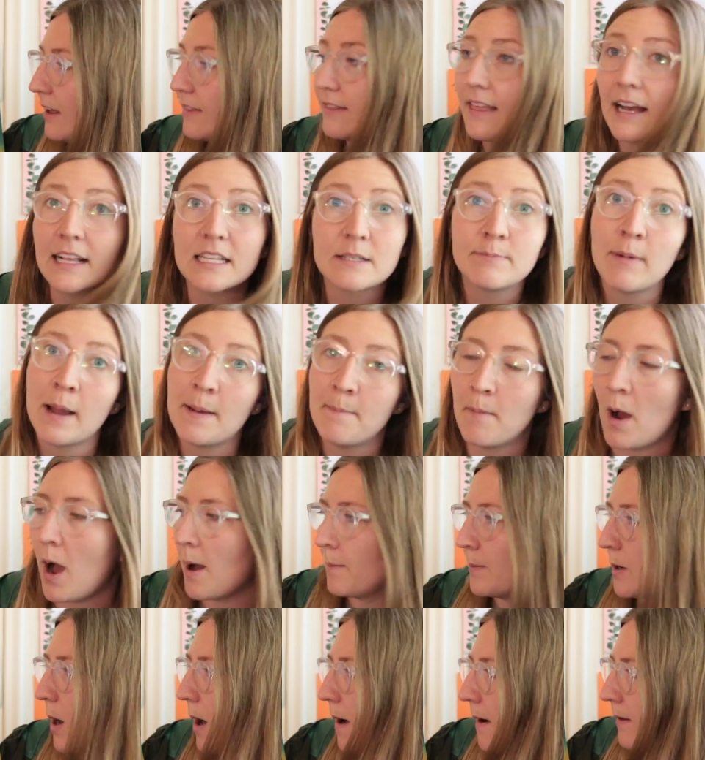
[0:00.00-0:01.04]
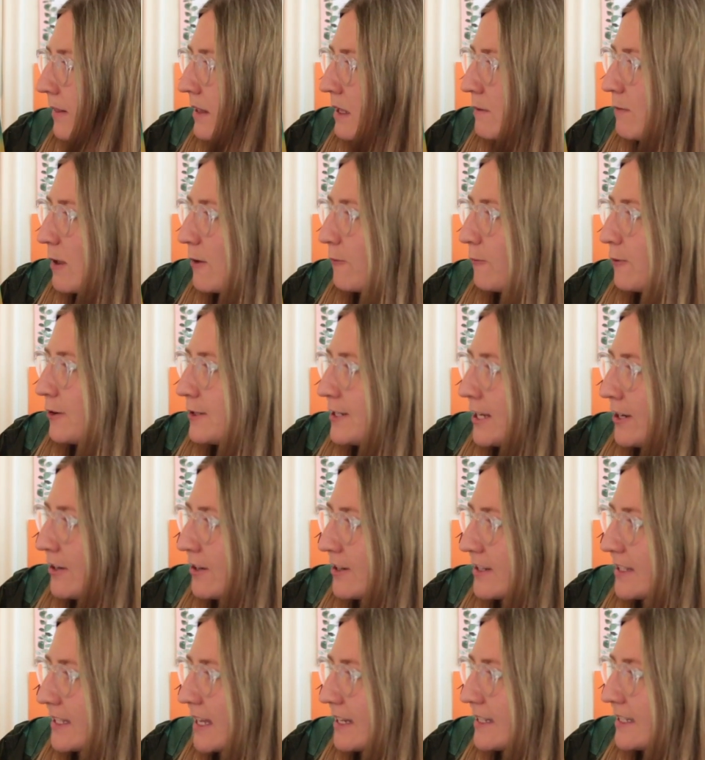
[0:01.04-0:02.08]
That's my mom calling me for
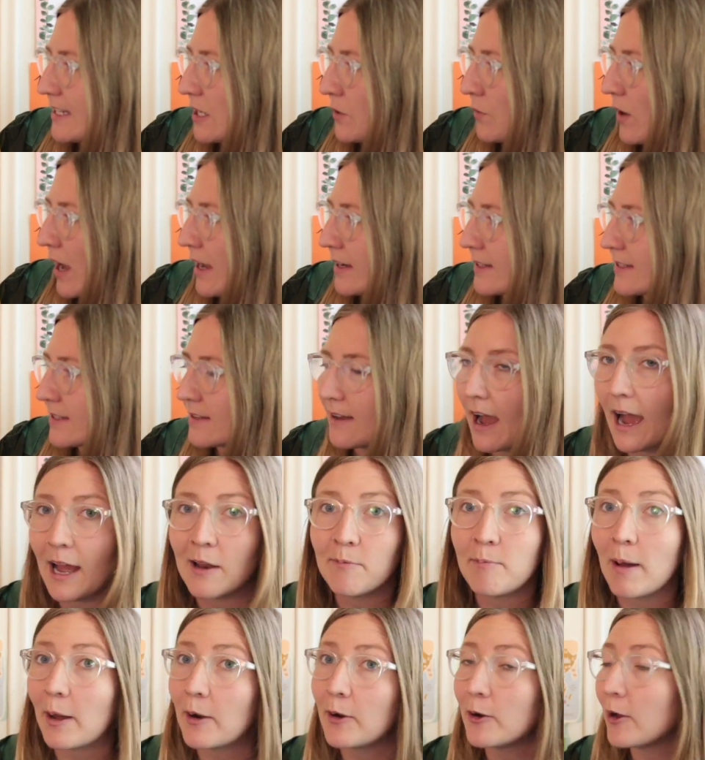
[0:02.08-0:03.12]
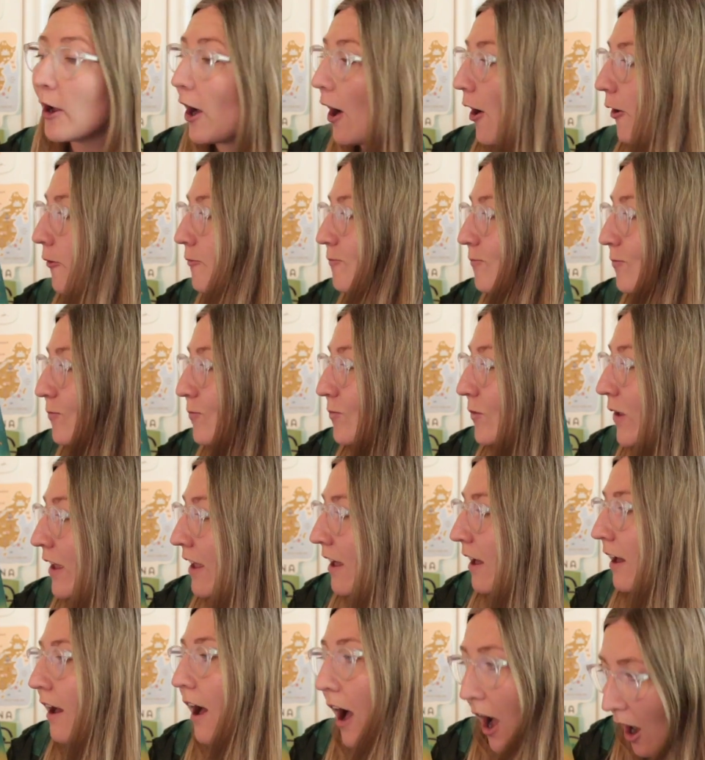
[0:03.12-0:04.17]
dinner, said T-Rex. I'd better go.
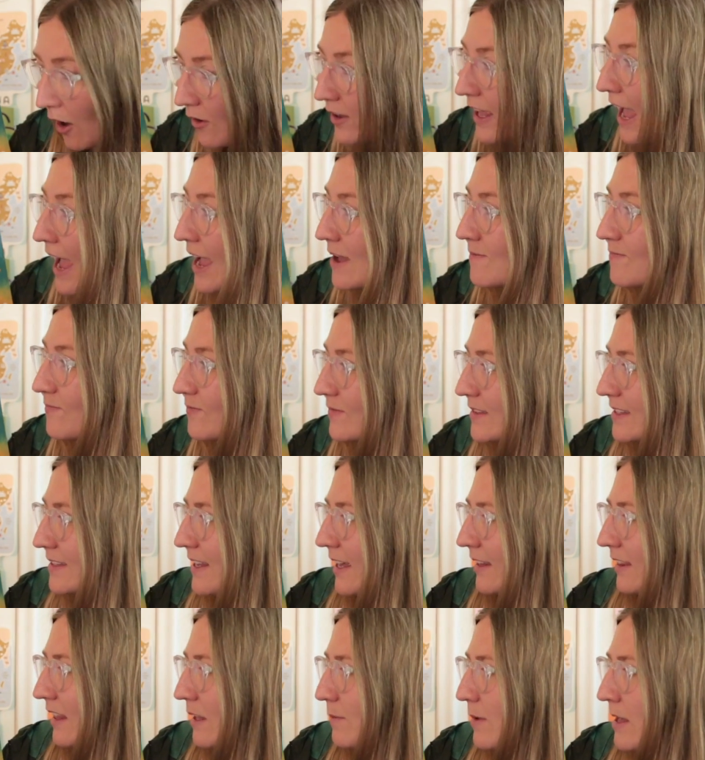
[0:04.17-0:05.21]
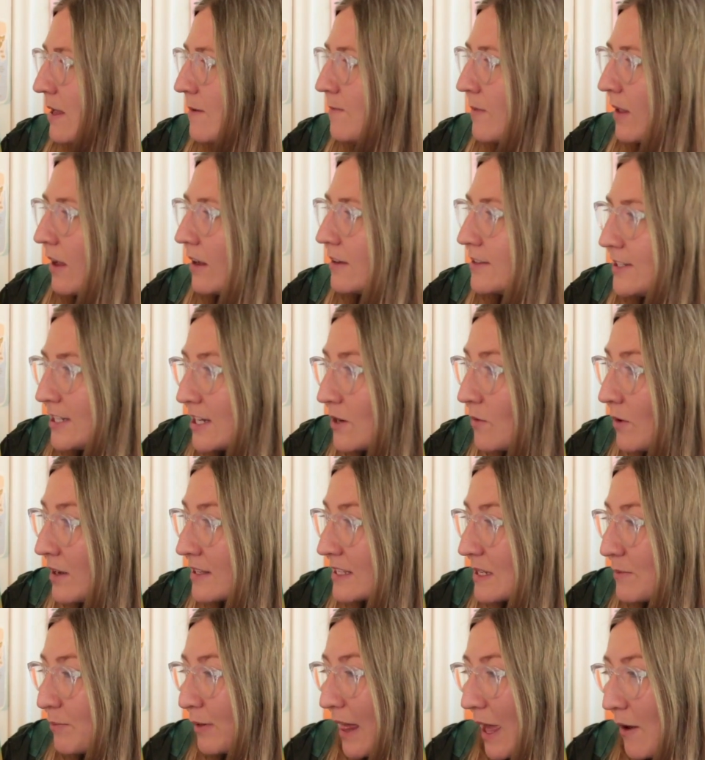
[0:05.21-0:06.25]
Okay, said Libby. Do you
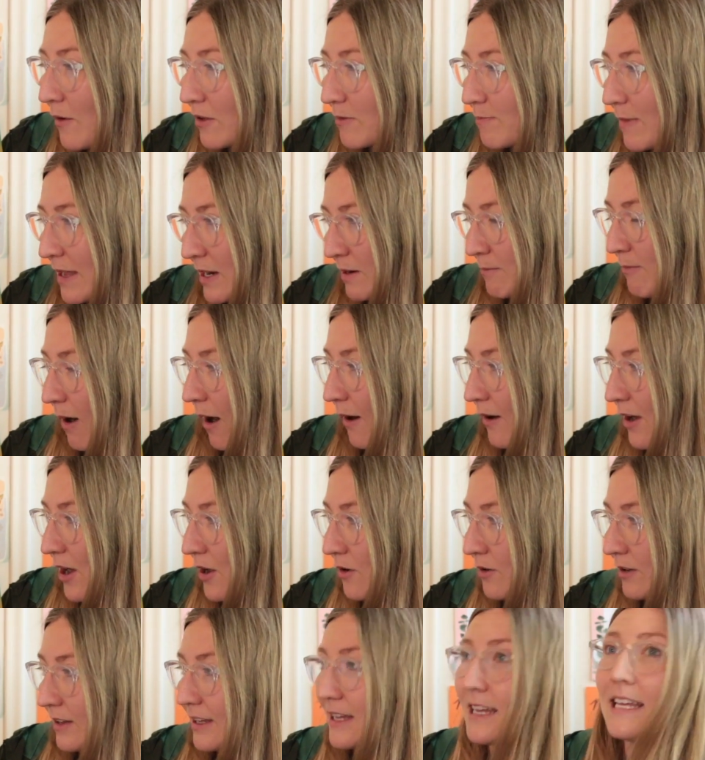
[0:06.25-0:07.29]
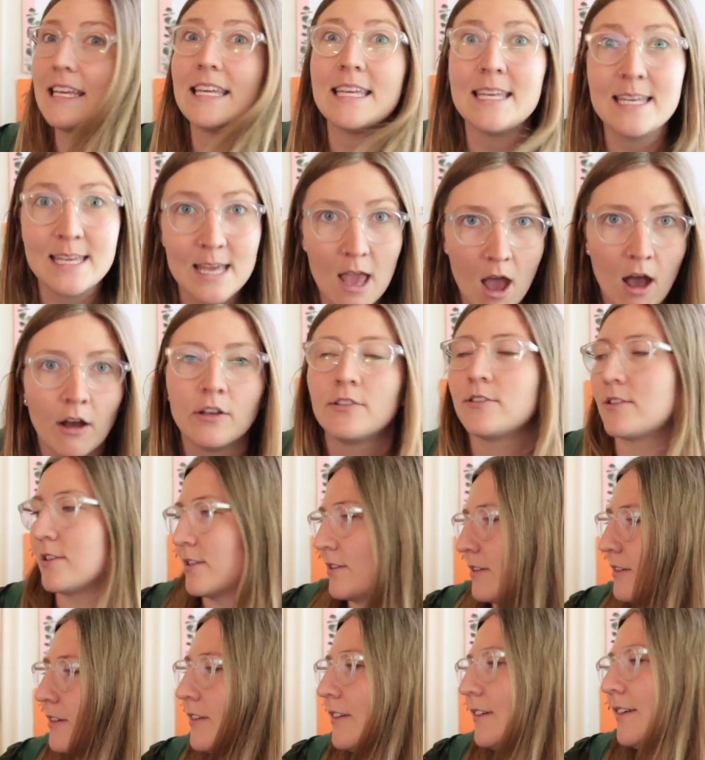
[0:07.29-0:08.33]
want to play with me tomorrow?
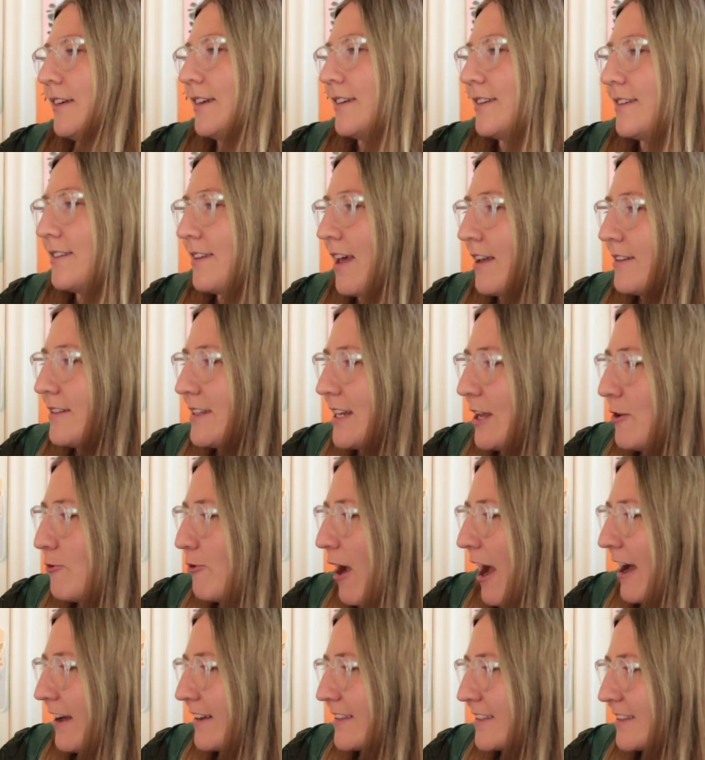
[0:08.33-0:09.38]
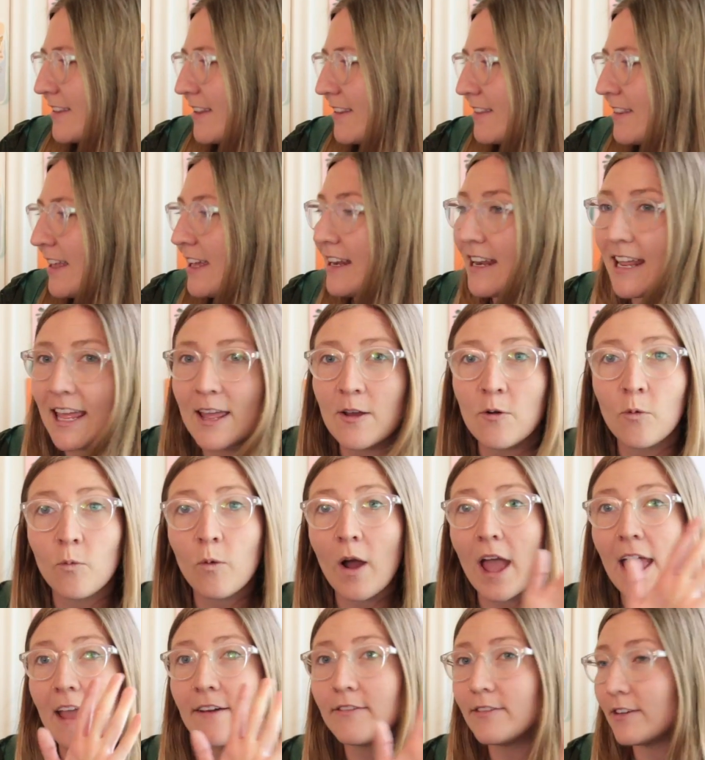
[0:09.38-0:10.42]
Yes, said T-Rex. Then he
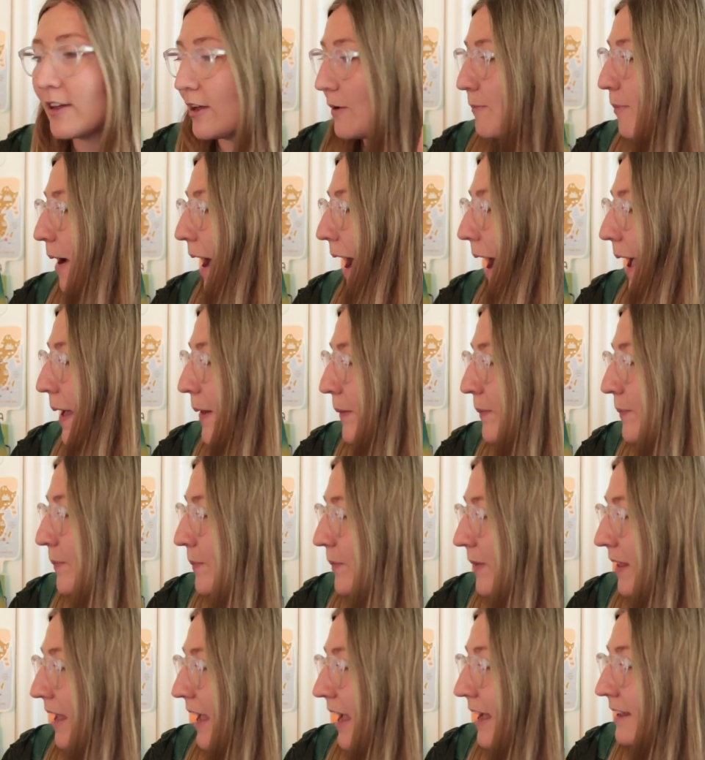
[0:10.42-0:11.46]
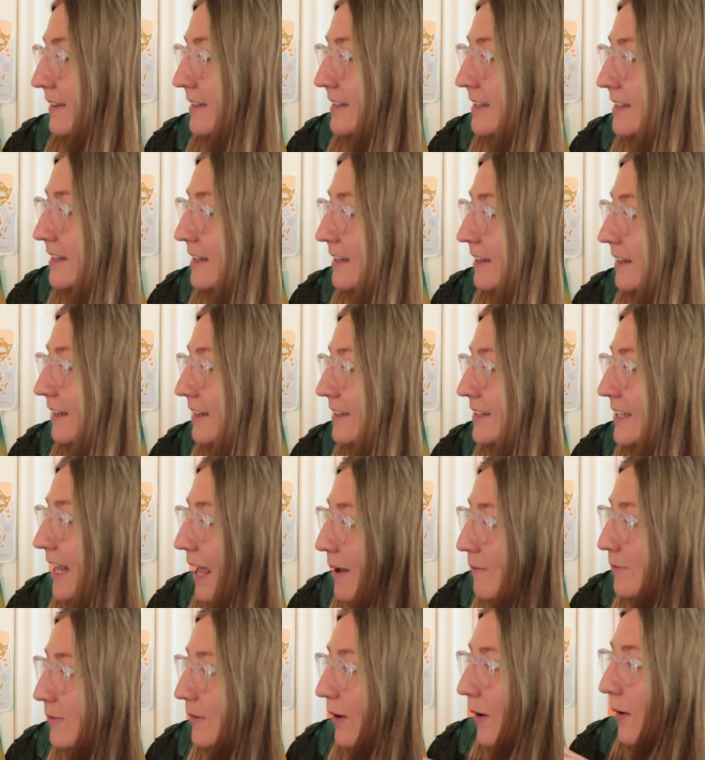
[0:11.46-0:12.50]
waved goodbye and
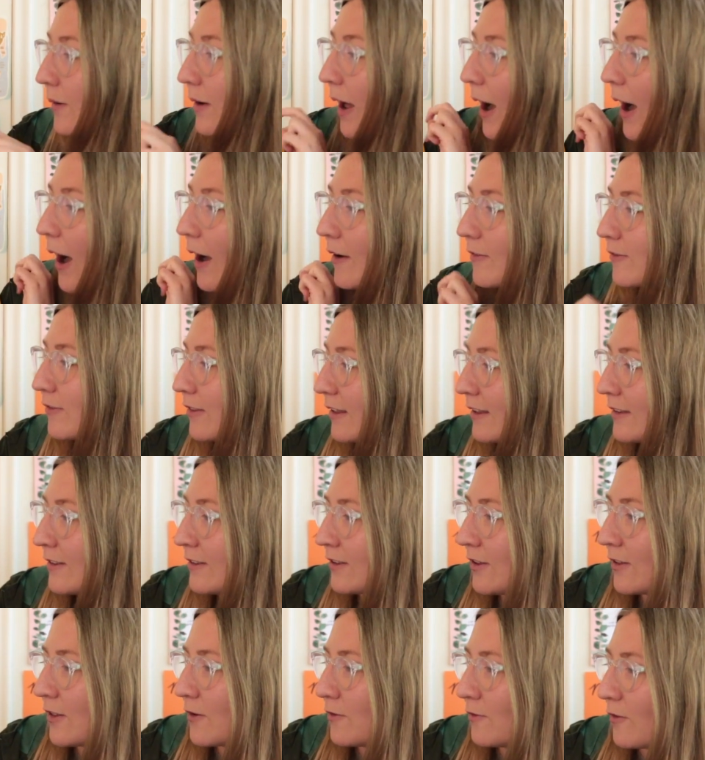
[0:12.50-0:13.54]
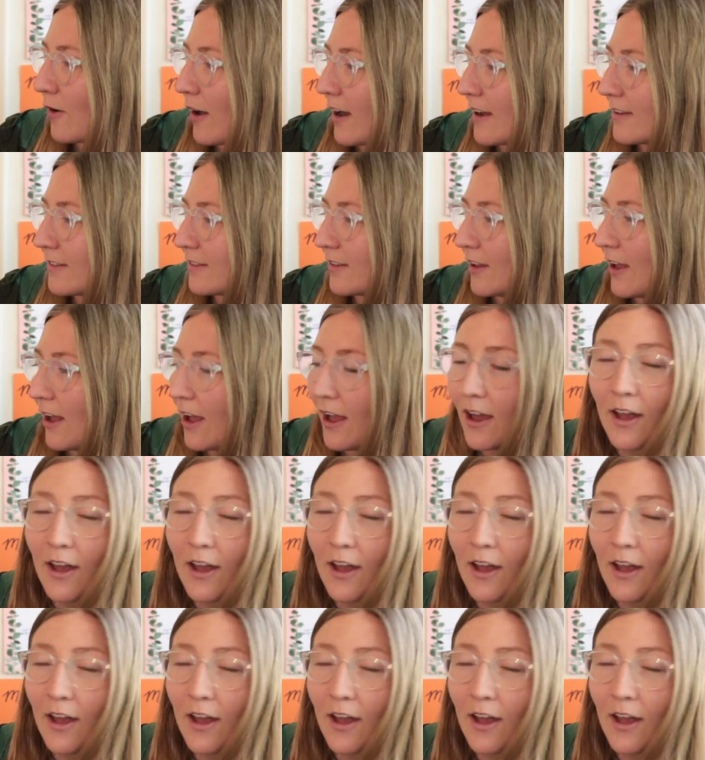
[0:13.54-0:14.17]
tiptoed off into the forest.